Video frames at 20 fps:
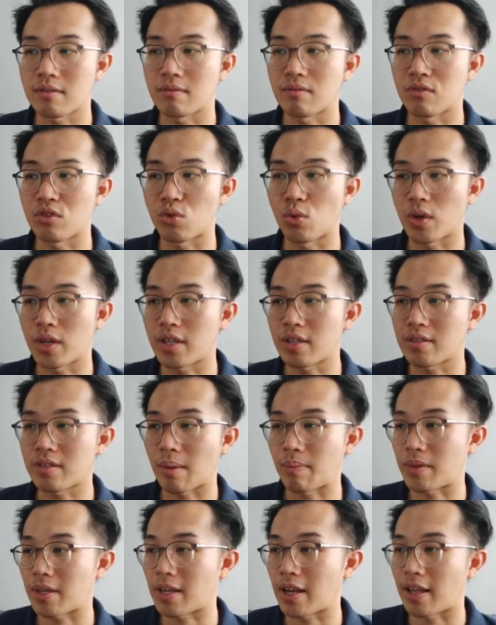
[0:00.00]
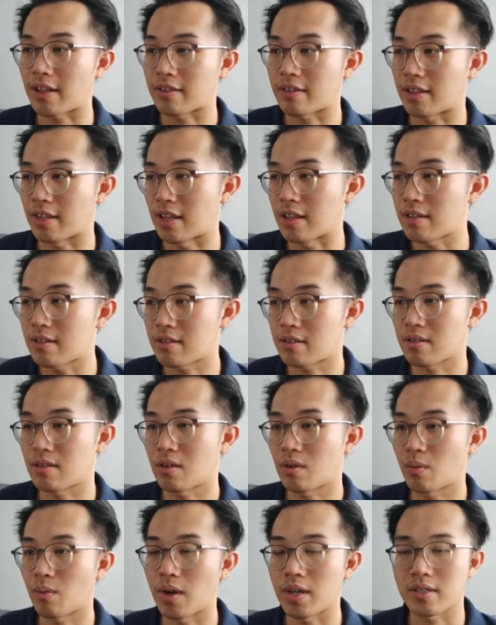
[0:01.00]
doing something like this,
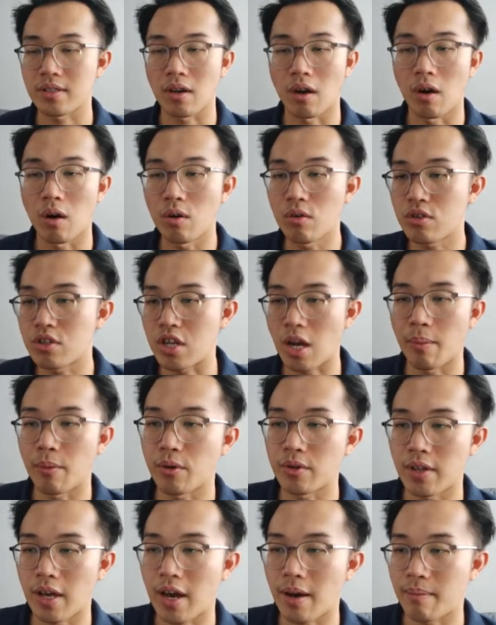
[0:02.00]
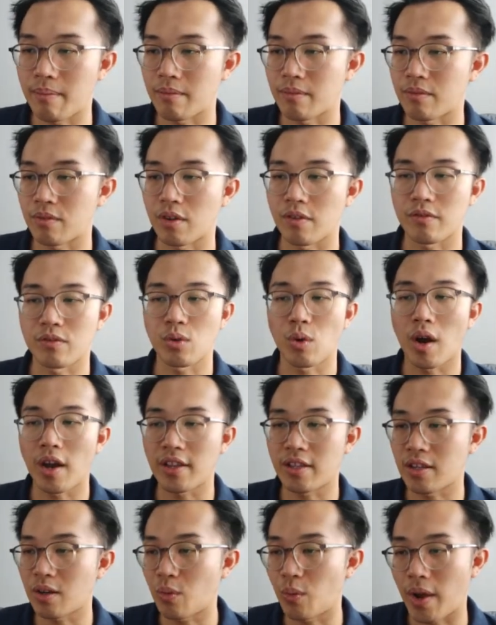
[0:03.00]
where it's all jumbled up, you have no
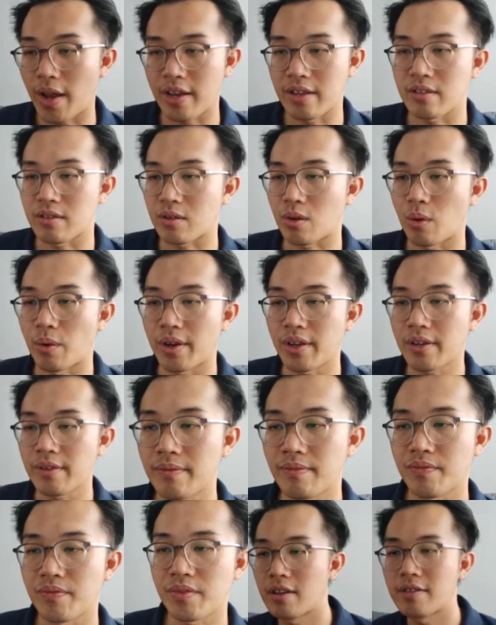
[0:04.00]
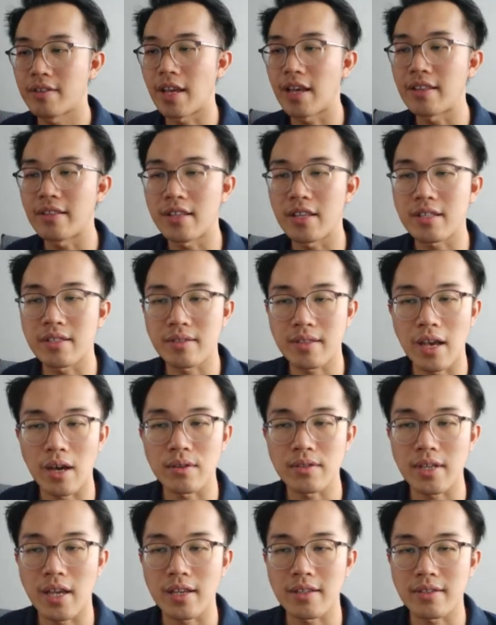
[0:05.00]
idea where it's going, then this
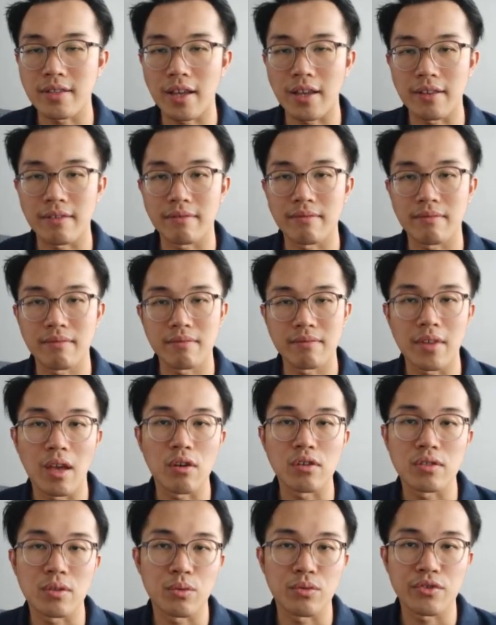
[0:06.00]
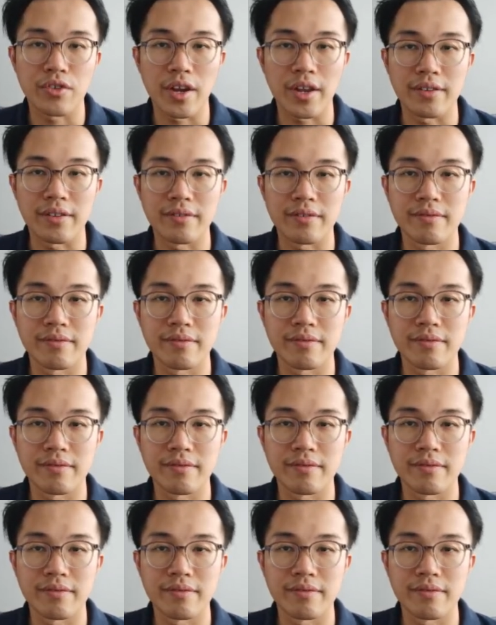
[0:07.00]
tells us that there is no trend.